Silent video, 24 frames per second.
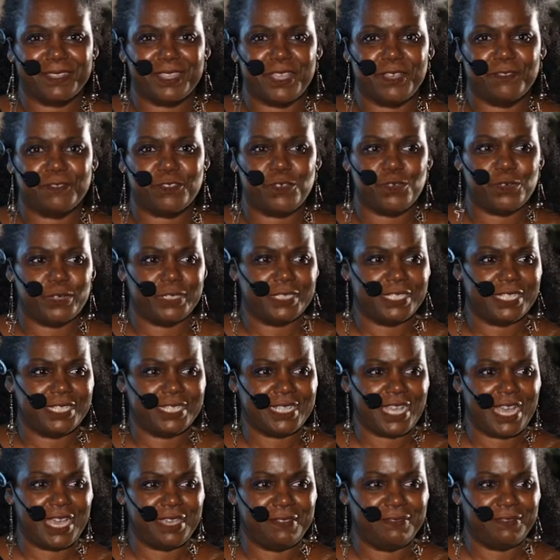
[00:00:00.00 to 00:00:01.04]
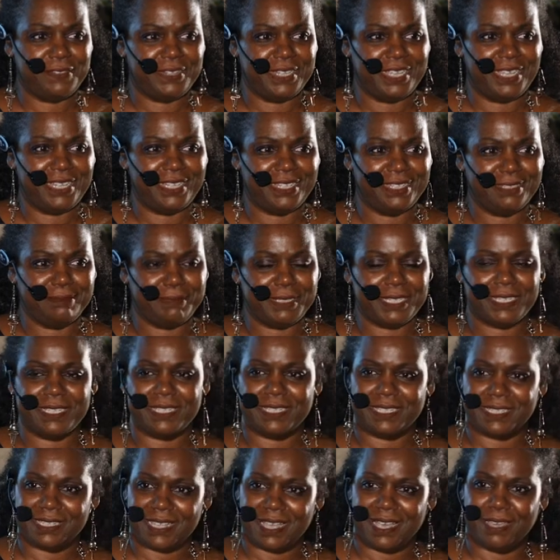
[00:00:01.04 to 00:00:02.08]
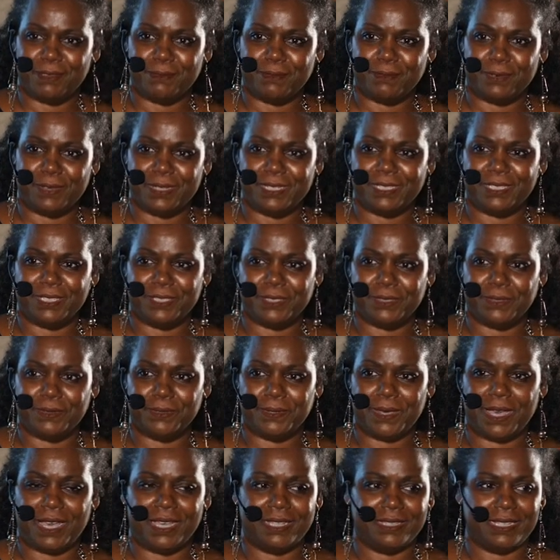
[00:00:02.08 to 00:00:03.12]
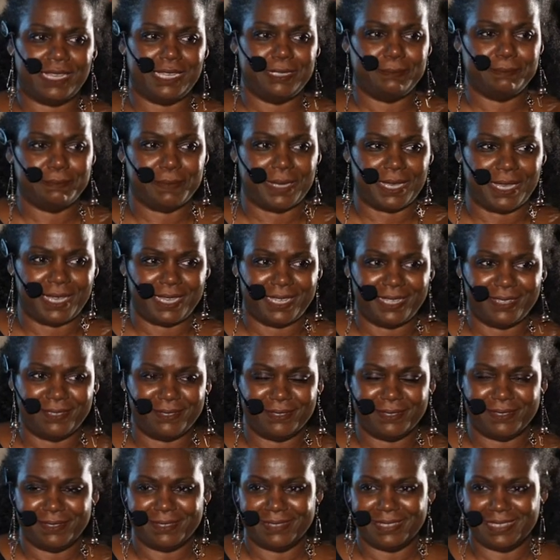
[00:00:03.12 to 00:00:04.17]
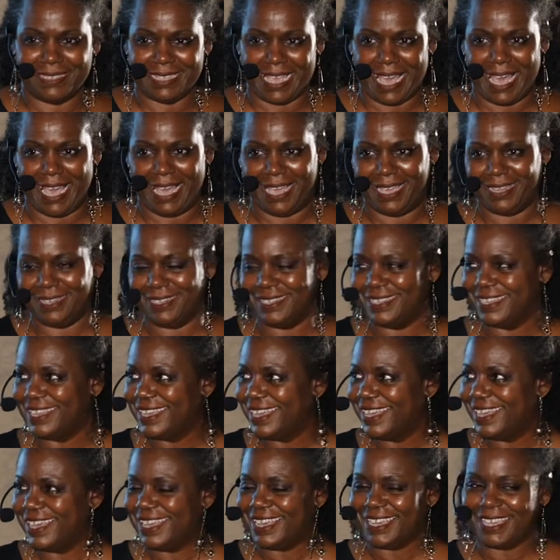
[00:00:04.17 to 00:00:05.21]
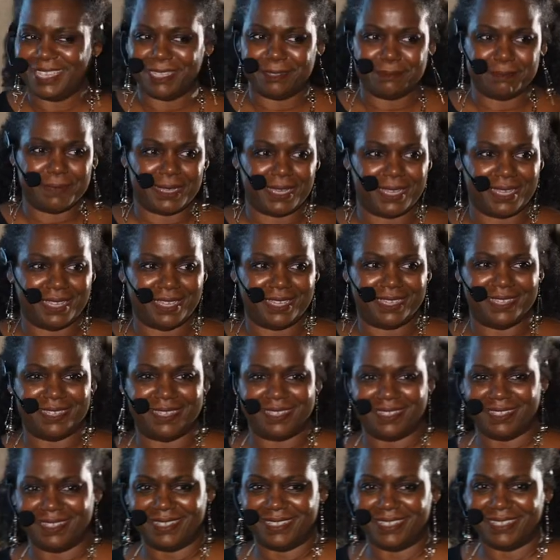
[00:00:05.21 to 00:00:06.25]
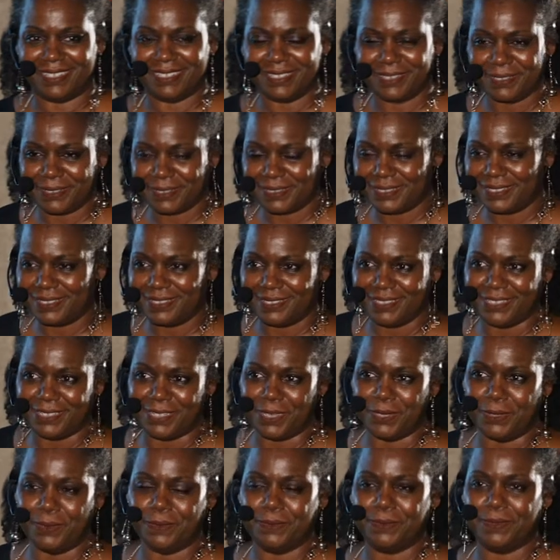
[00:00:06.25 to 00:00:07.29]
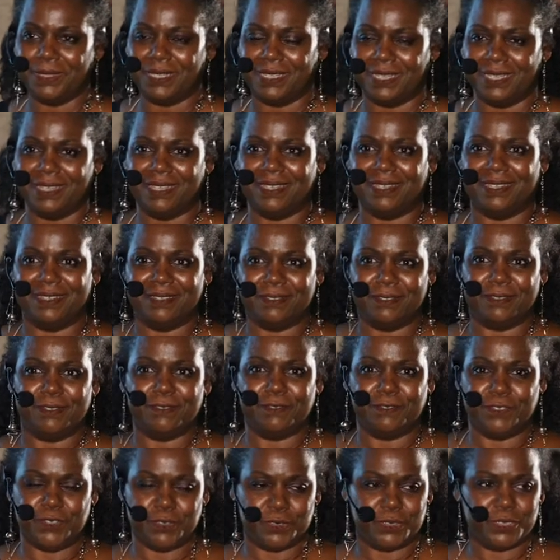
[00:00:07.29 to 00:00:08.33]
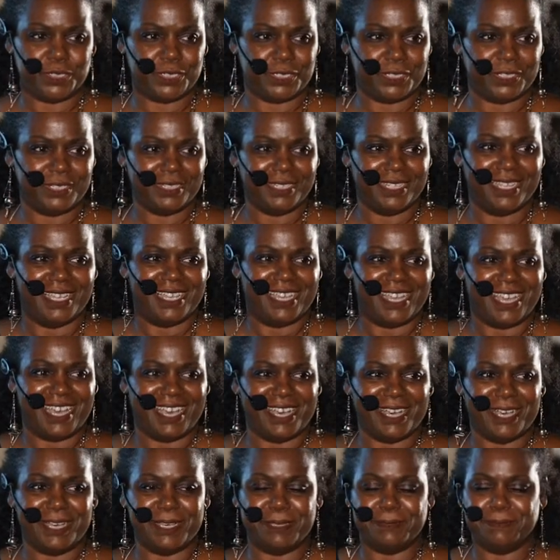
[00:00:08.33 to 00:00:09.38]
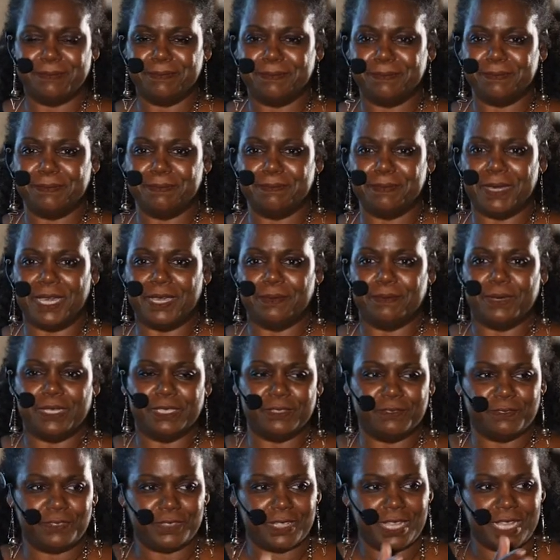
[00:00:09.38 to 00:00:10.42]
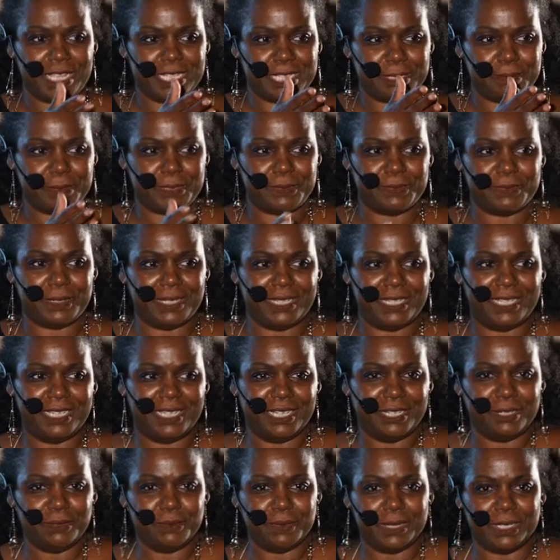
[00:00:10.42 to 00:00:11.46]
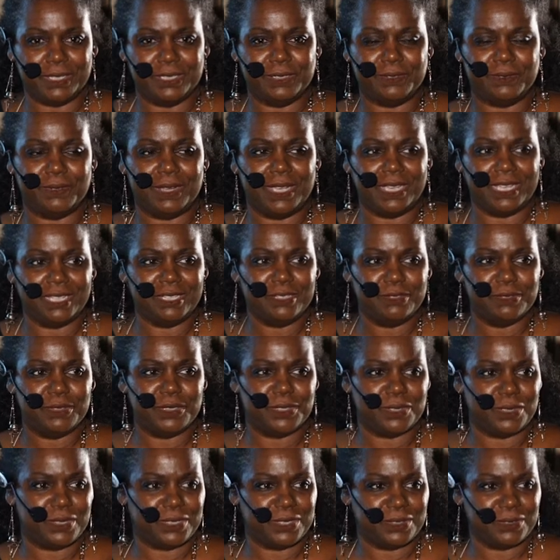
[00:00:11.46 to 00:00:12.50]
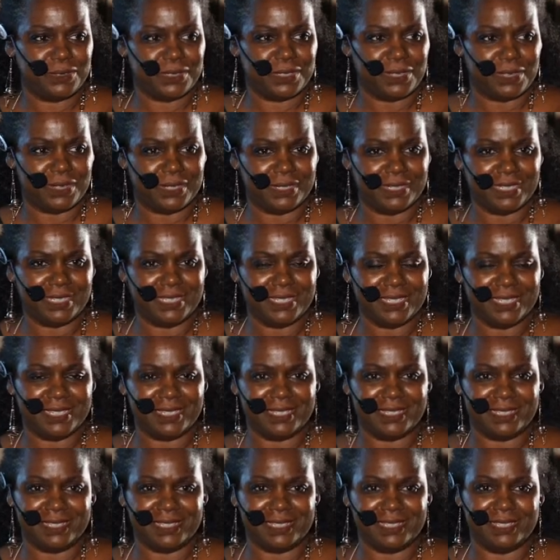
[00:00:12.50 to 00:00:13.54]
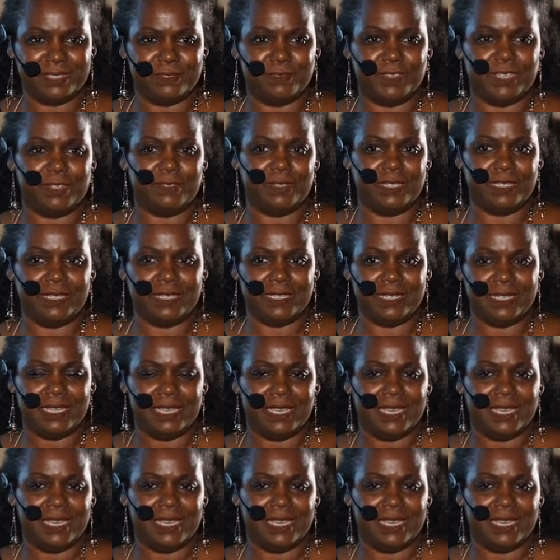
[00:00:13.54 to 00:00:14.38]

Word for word: Of course, it's hyphenated because I wanted to highlight my dad in my, you know, future. Um, my wonderful husband right here, Weldon Ryan, who's also an artist, is very